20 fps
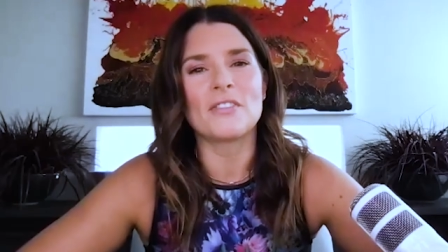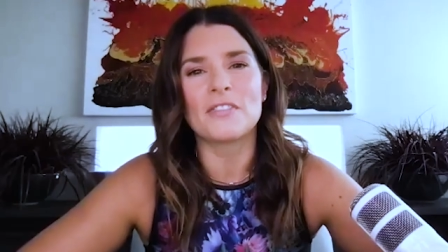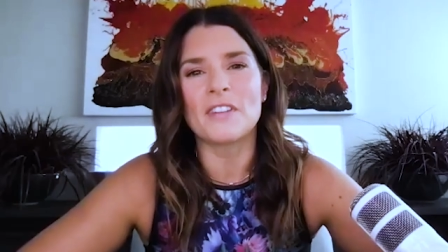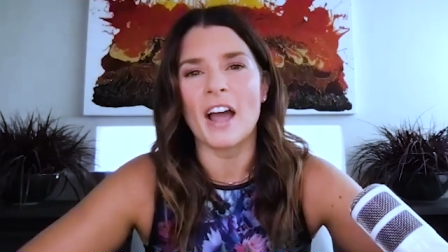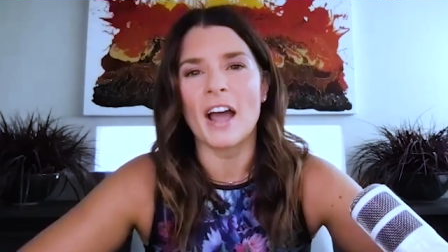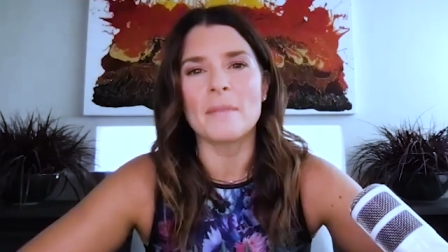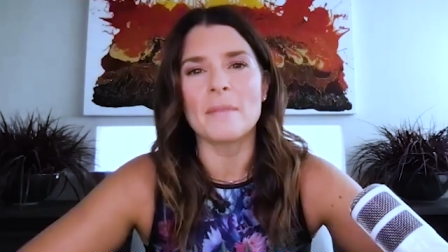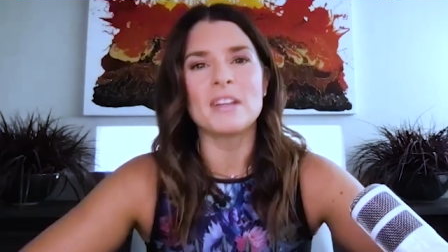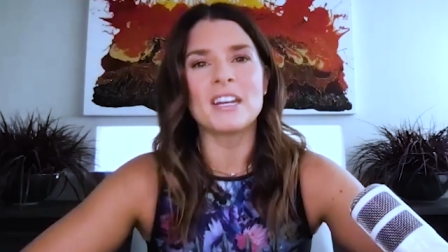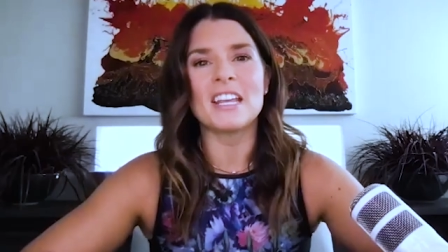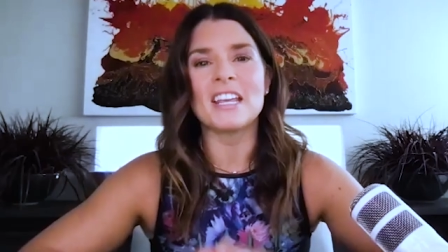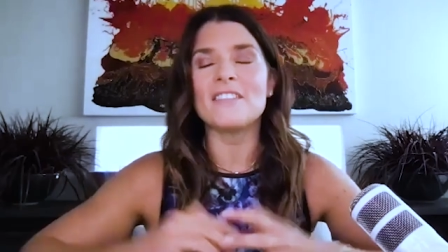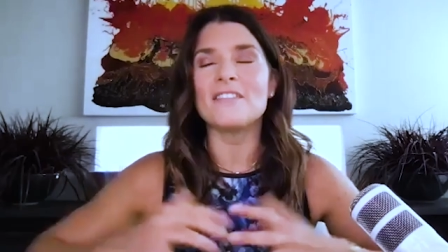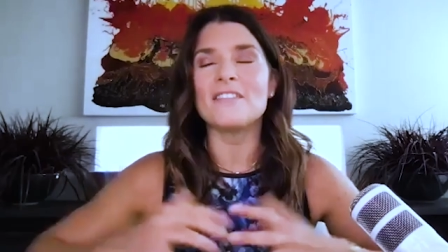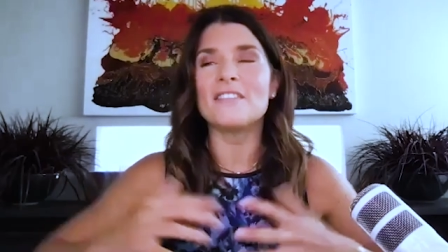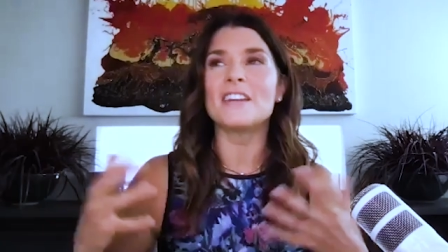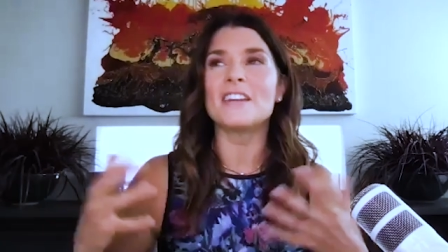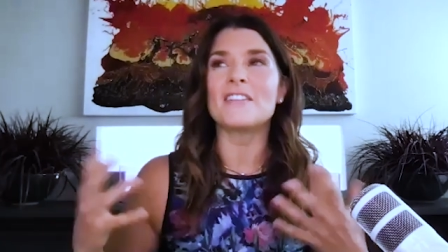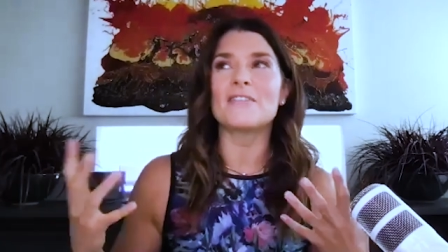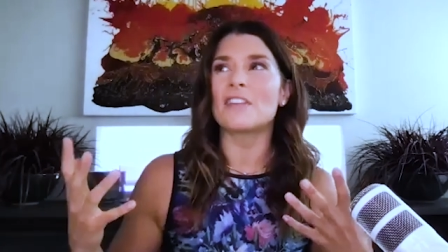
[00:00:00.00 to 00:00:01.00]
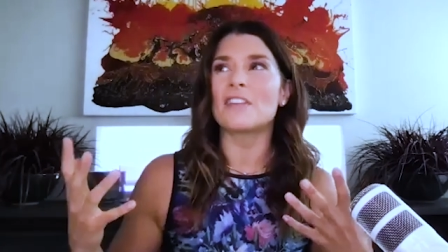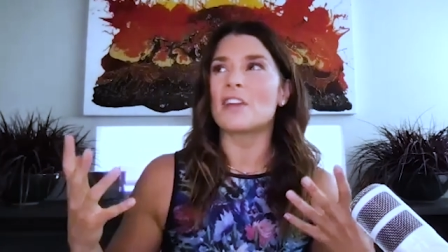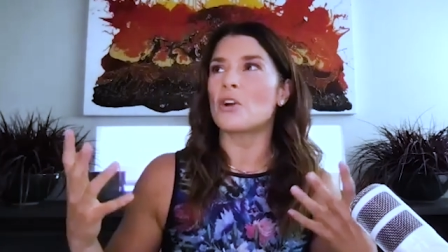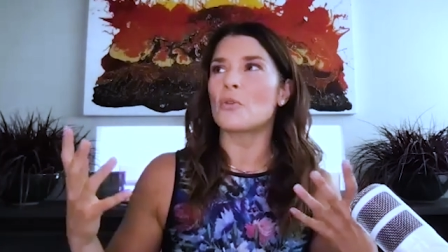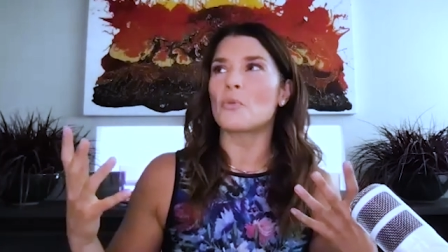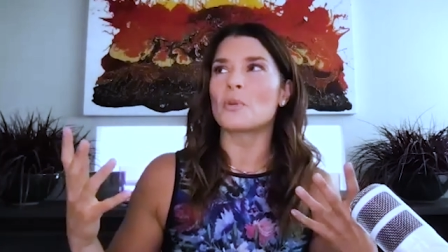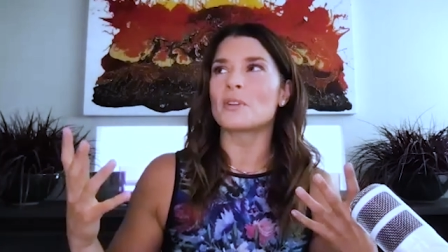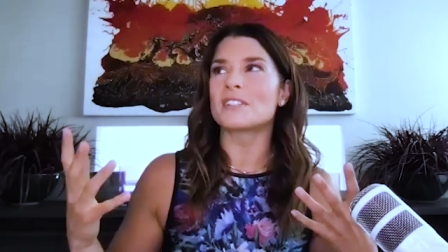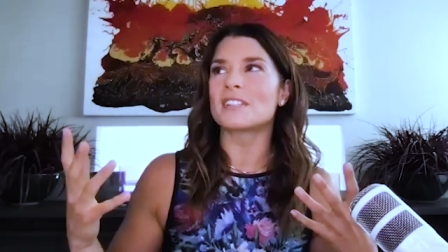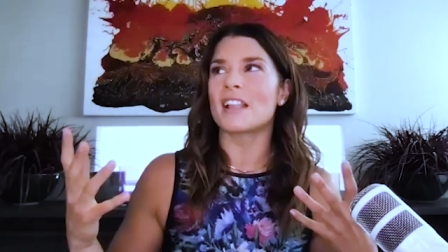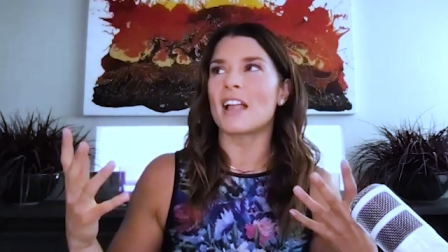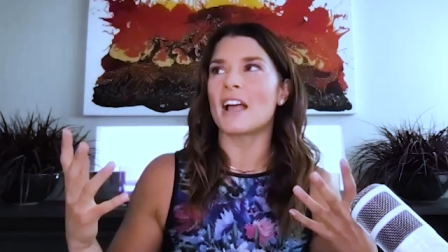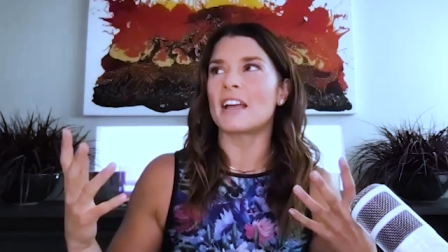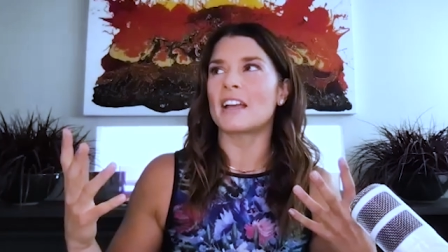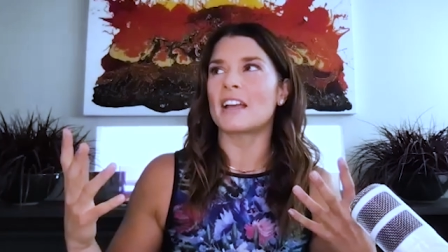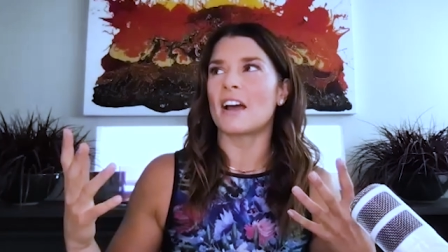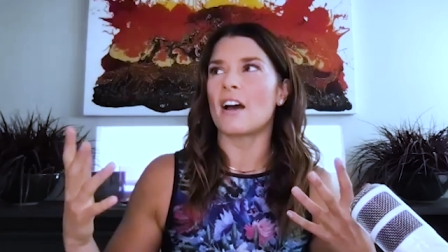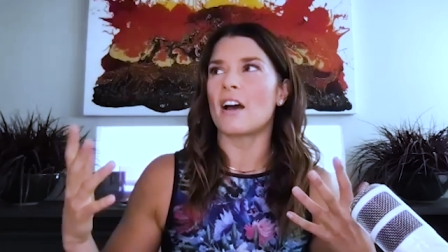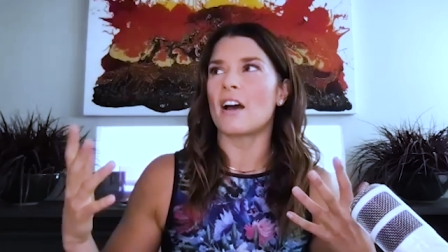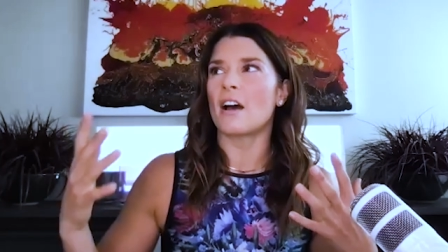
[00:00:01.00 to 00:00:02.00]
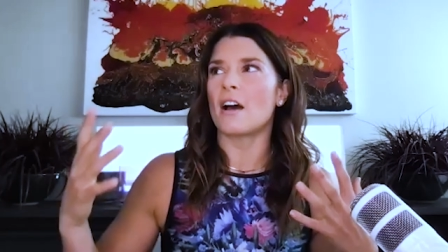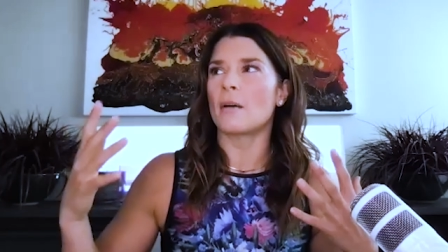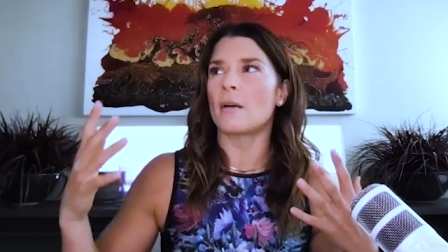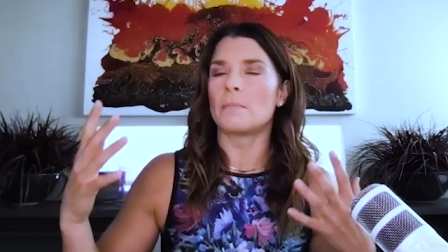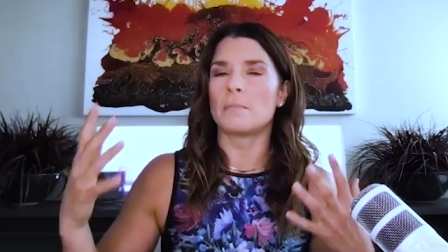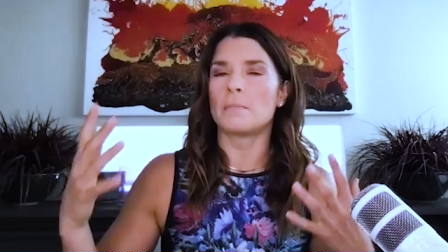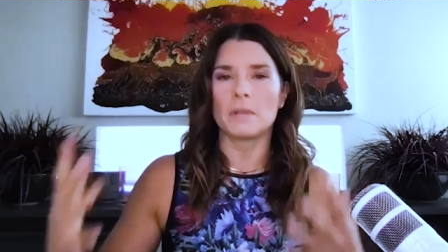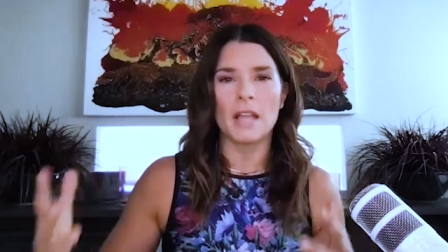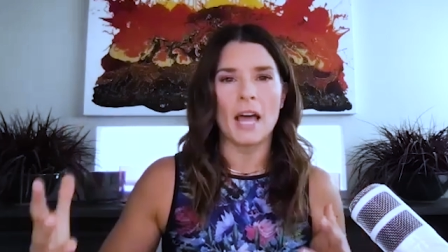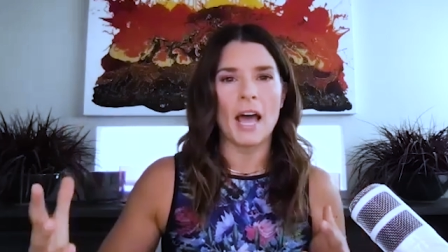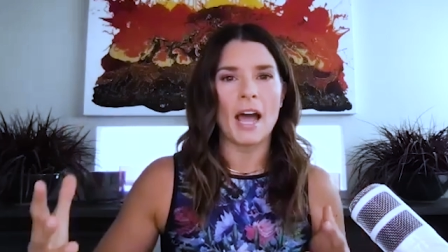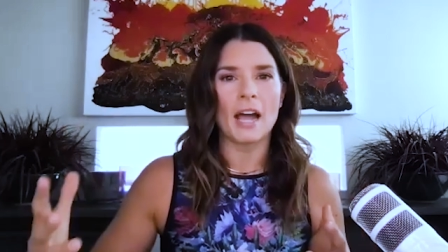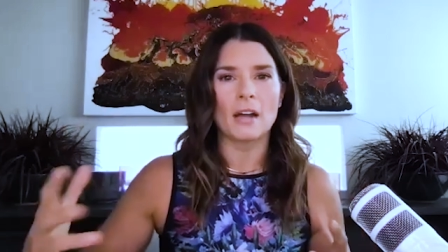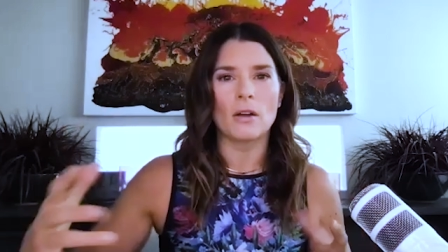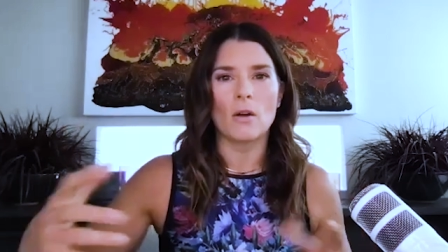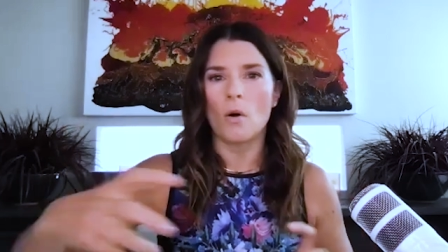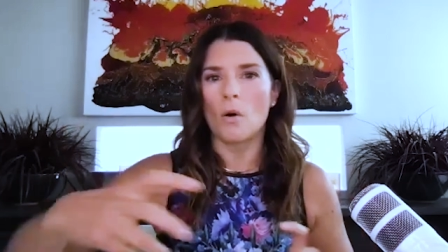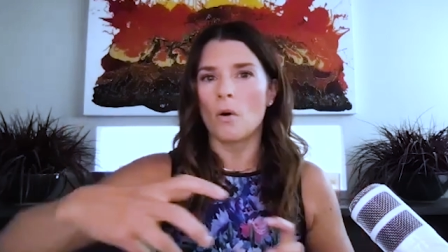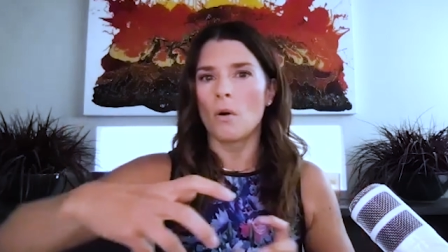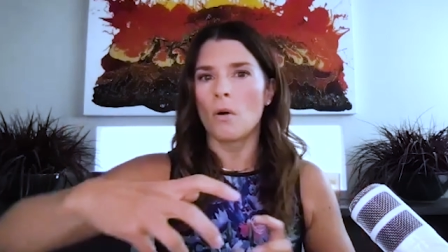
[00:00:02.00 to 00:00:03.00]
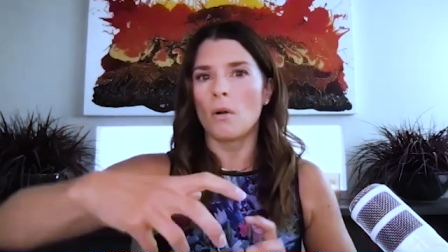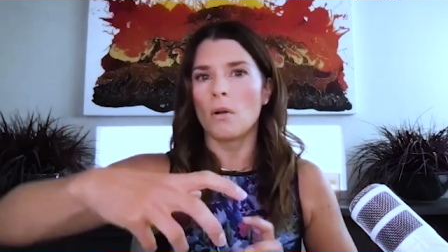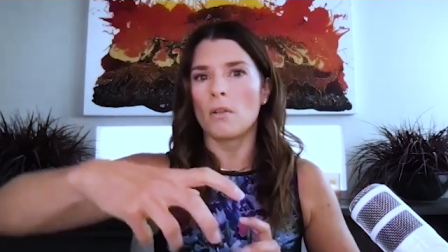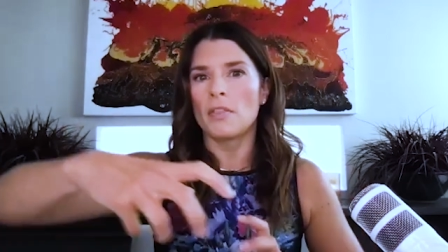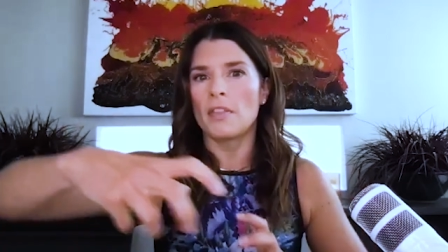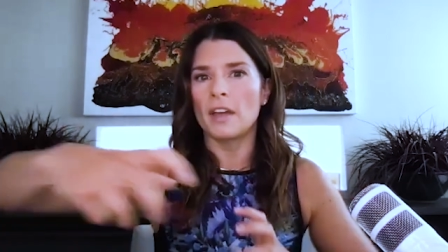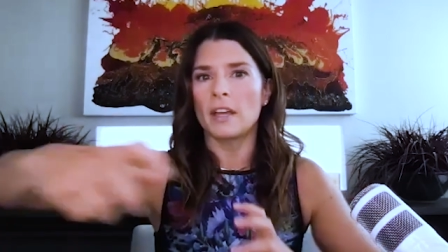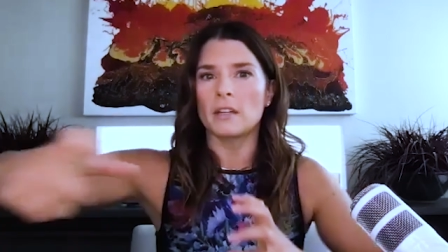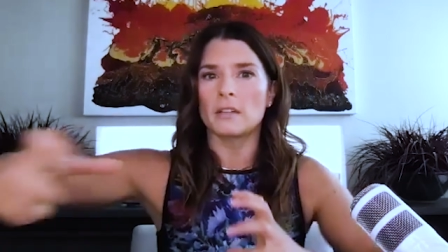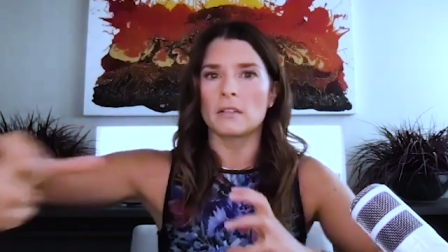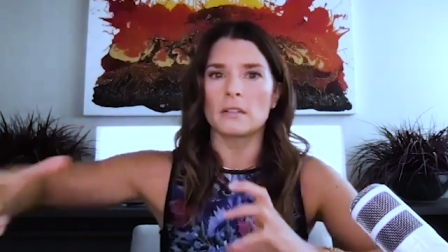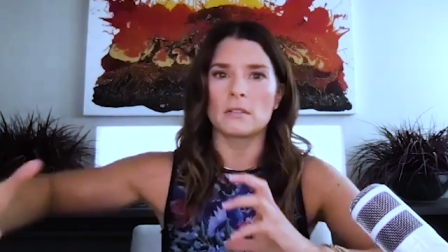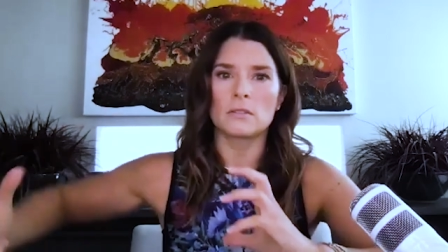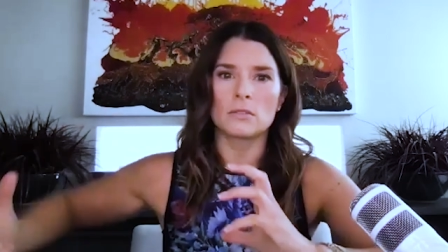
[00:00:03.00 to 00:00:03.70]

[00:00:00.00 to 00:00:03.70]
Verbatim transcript: you've i mean even if there was like a black hole that